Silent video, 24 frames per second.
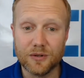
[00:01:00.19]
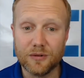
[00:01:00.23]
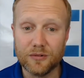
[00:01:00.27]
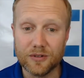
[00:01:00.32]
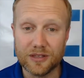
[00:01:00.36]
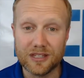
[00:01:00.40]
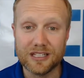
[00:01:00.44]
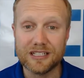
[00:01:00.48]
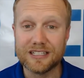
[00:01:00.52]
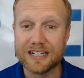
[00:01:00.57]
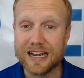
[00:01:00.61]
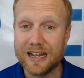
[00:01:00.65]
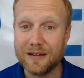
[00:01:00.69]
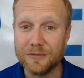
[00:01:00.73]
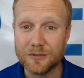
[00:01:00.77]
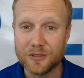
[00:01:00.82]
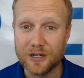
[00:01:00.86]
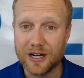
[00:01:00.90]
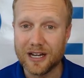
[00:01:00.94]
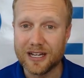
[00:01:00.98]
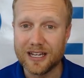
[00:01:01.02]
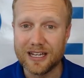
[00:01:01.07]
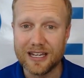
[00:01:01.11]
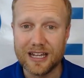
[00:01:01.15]
Well, with the time
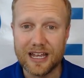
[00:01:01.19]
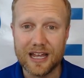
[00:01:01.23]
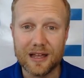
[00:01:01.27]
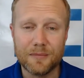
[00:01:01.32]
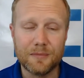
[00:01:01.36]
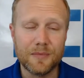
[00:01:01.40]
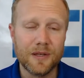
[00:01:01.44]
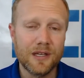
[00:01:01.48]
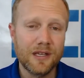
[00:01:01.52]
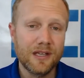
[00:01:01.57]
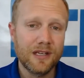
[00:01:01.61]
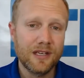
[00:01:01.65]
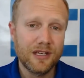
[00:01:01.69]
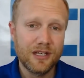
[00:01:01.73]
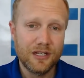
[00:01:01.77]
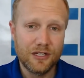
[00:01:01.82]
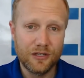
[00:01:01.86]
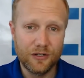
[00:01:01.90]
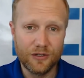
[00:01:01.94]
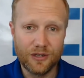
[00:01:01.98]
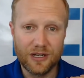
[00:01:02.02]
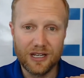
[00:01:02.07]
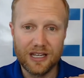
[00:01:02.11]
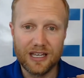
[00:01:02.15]
tracking app,
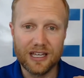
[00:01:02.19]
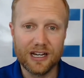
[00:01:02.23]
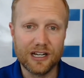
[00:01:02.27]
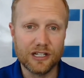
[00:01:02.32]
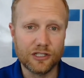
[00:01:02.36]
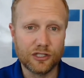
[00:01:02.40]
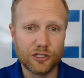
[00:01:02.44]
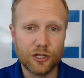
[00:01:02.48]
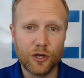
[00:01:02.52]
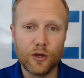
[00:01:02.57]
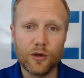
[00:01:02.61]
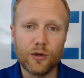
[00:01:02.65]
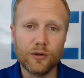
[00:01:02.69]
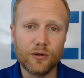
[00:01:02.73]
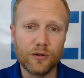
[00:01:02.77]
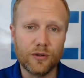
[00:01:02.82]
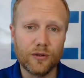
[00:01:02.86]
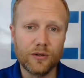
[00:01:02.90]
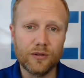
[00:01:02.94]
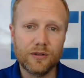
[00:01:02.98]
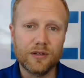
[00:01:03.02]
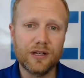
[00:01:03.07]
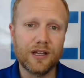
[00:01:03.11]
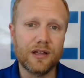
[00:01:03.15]
you can get a
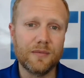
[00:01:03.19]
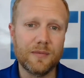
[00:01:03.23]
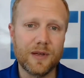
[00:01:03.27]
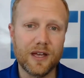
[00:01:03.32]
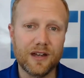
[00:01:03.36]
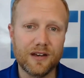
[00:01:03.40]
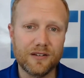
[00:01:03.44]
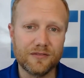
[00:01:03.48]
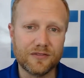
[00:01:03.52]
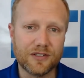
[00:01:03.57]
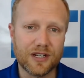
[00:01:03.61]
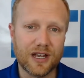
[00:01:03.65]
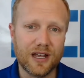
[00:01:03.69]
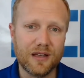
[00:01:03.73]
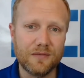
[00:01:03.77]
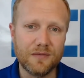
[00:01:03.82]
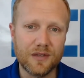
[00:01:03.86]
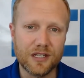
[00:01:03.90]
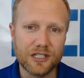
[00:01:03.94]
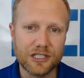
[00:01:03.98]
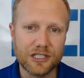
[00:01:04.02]
total amount of time